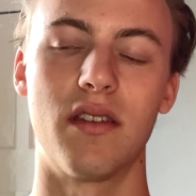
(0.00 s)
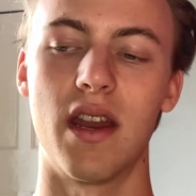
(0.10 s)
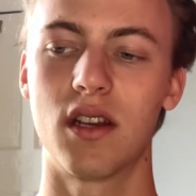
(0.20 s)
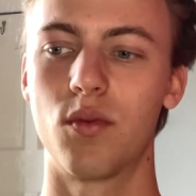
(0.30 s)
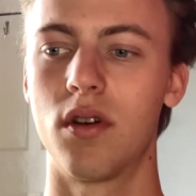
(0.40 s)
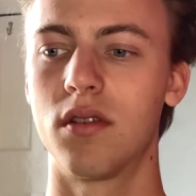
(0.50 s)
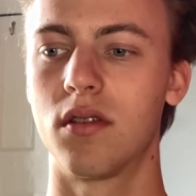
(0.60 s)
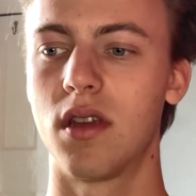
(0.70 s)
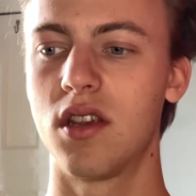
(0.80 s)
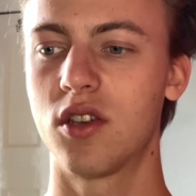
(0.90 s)
the next one.
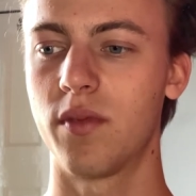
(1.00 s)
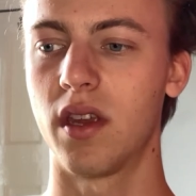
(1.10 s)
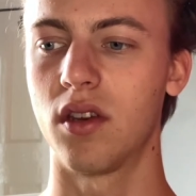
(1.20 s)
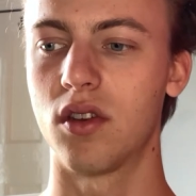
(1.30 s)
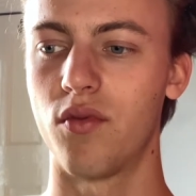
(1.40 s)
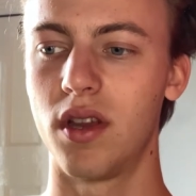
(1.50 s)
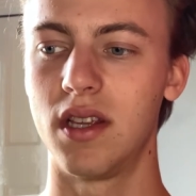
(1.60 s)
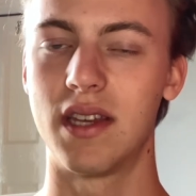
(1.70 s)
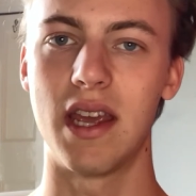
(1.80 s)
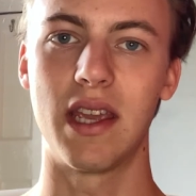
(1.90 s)
Here's something to really
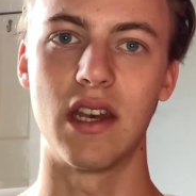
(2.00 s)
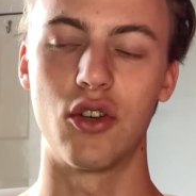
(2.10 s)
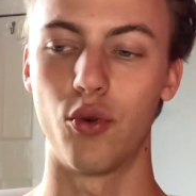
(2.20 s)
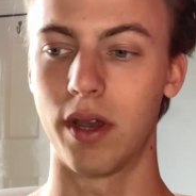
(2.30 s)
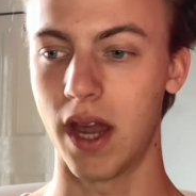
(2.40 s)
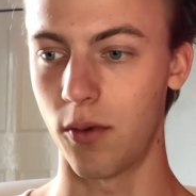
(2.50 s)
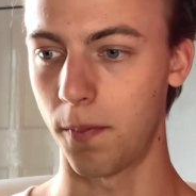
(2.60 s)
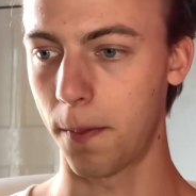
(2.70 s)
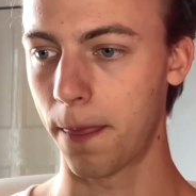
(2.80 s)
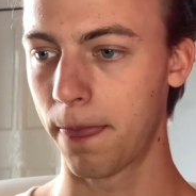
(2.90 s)
take into account.
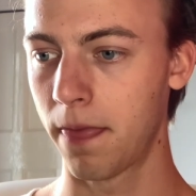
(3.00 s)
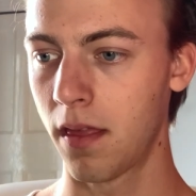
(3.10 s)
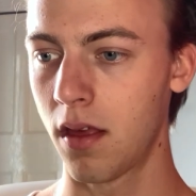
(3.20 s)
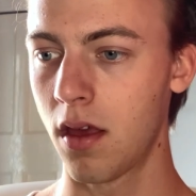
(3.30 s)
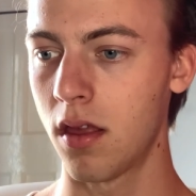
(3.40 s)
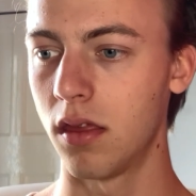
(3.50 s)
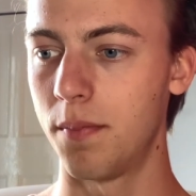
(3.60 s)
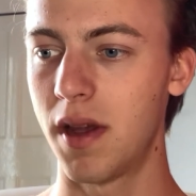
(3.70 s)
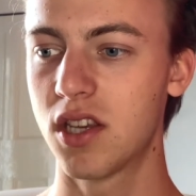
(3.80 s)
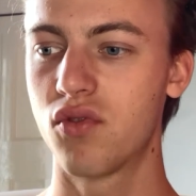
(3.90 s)
The
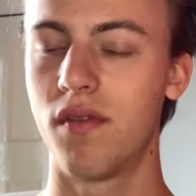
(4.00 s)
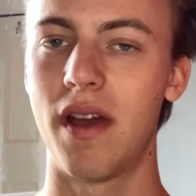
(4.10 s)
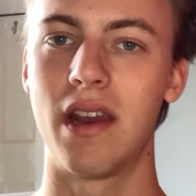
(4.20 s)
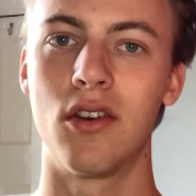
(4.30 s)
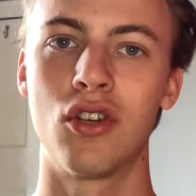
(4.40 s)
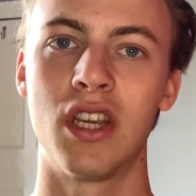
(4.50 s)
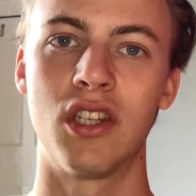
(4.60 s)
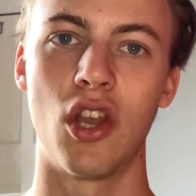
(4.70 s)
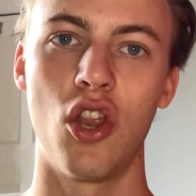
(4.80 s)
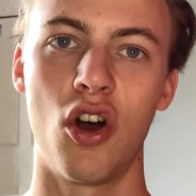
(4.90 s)
best revenge is
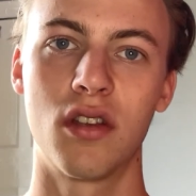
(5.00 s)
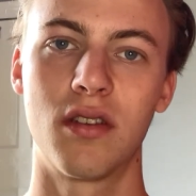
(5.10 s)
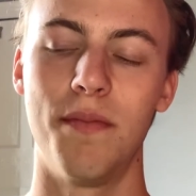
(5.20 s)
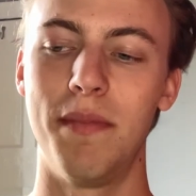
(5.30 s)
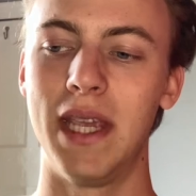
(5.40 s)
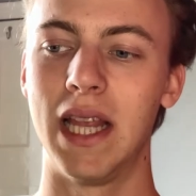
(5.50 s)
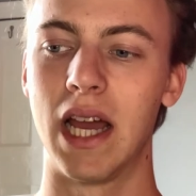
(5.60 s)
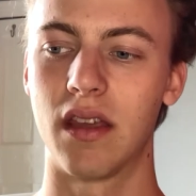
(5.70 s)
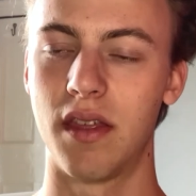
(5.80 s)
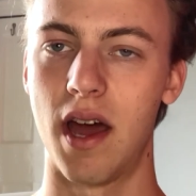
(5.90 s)
to not be
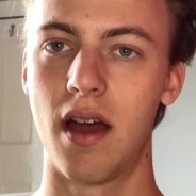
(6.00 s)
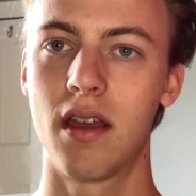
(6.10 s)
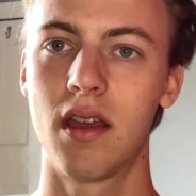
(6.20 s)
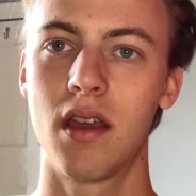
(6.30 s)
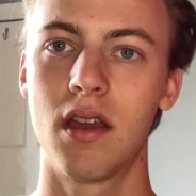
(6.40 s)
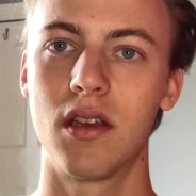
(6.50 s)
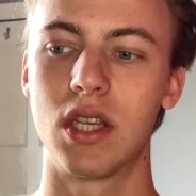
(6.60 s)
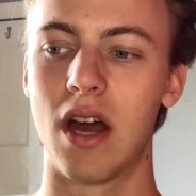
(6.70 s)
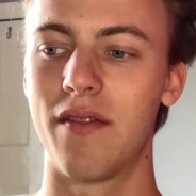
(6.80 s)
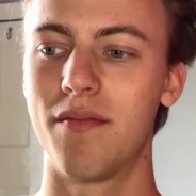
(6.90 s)
like that.
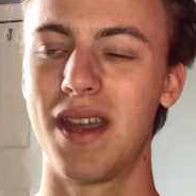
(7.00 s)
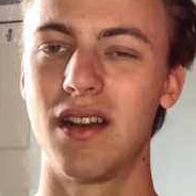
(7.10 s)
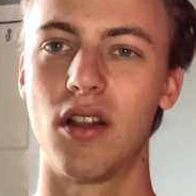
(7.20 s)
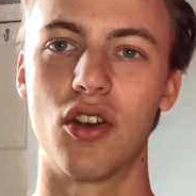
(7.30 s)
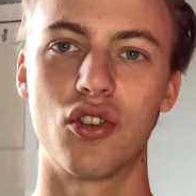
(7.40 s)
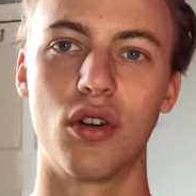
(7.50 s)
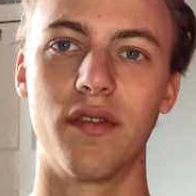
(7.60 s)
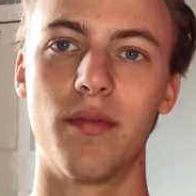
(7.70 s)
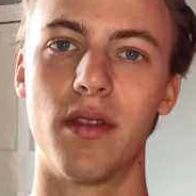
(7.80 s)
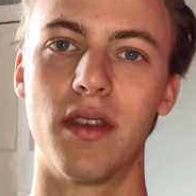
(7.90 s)
So I've made a lot of short
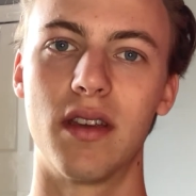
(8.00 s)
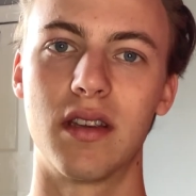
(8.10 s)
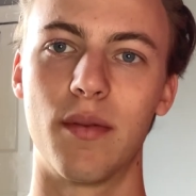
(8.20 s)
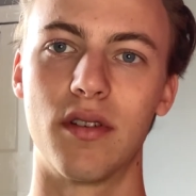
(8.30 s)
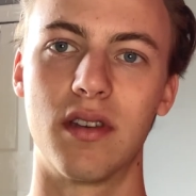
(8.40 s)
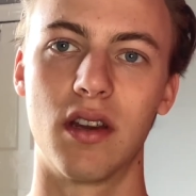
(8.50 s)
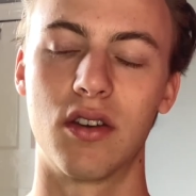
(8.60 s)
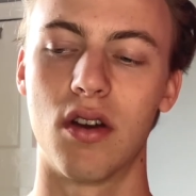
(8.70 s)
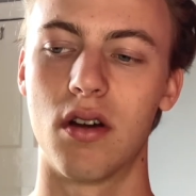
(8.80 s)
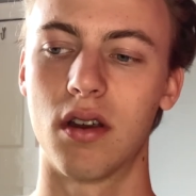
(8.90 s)
film on this. I'm on
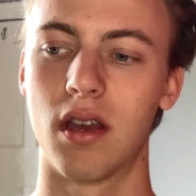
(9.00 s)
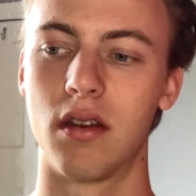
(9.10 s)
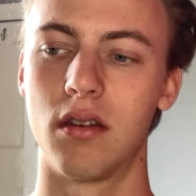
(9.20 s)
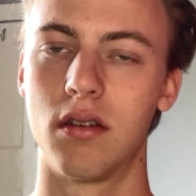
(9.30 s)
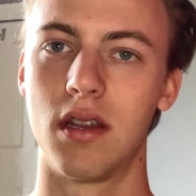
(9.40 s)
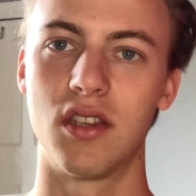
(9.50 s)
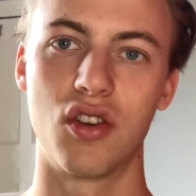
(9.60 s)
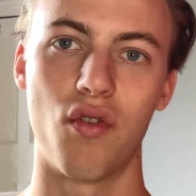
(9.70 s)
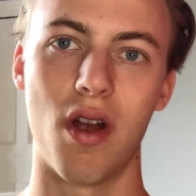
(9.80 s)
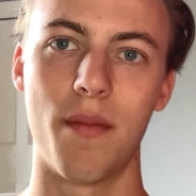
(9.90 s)
TikTok and
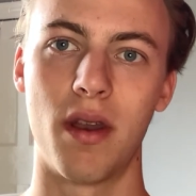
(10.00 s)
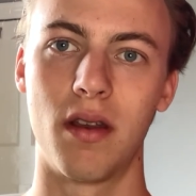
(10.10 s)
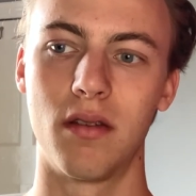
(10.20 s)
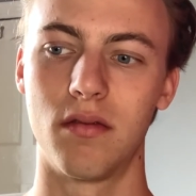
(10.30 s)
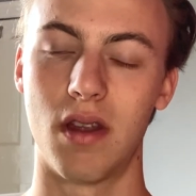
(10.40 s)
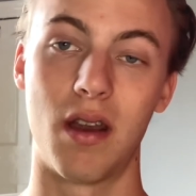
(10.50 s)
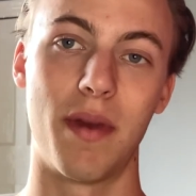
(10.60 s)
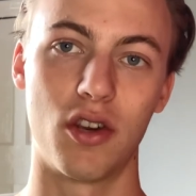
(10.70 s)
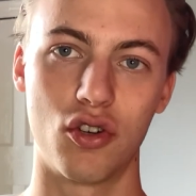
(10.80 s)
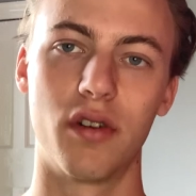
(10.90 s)
Instagram and I
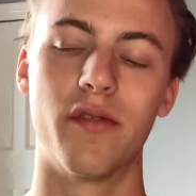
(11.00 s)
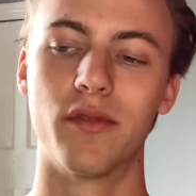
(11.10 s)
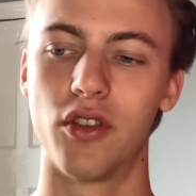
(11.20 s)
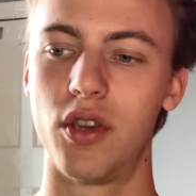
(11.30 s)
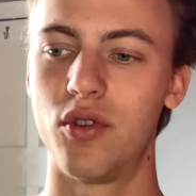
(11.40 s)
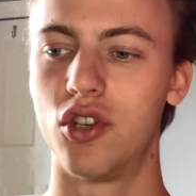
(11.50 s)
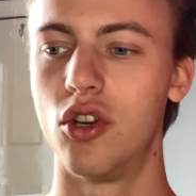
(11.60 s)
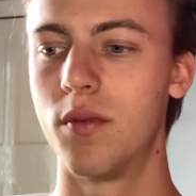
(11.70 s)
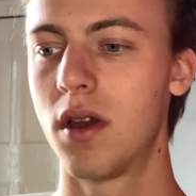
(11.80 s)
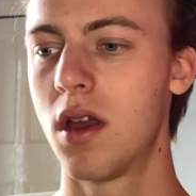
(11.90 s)
make short films on YouTube,